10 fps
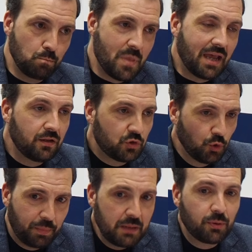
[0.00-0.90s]
And the 2
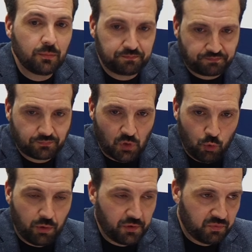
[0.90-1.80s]
people who
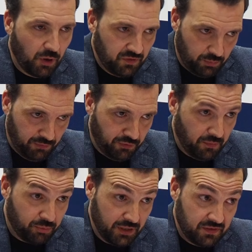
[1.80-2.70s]
were responsible for the
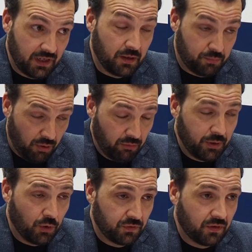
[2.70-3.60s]
printing and probably
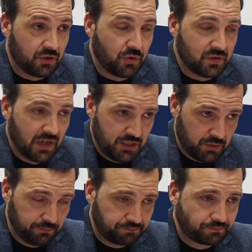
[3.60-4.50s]
also the
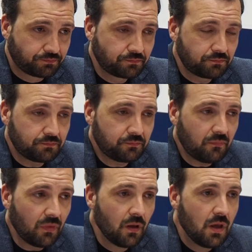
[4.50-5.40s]
translation
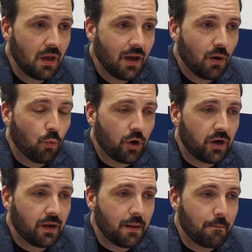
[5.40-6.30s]

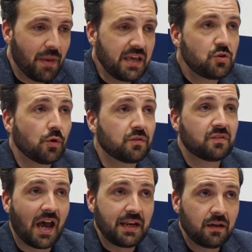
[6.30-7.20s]
were Melchior
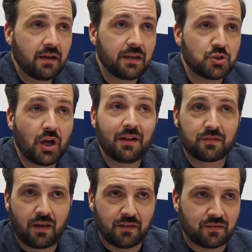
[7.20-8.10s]
Steiner and Charles
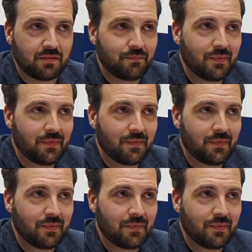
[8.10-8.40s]
Kist.